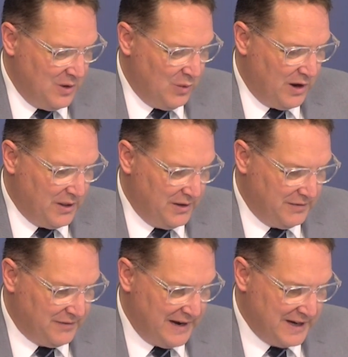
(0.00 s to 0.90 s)
while the
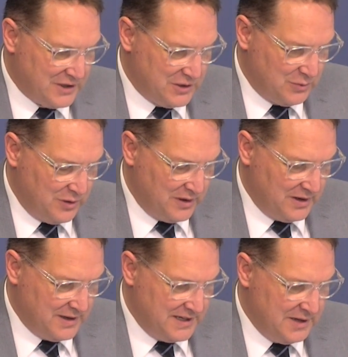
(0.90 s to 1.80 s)
finances
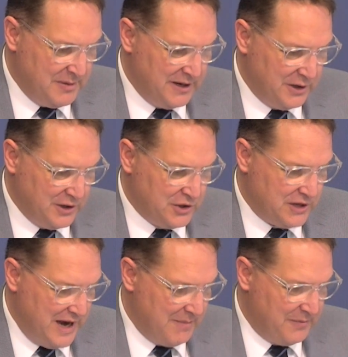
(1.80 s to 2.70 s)
seemed to be in good
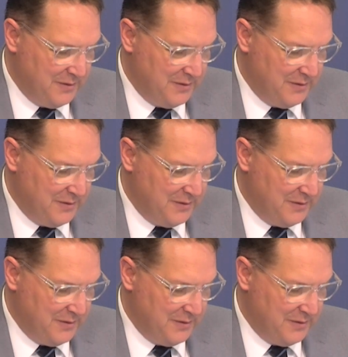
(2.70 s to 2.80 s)
shape,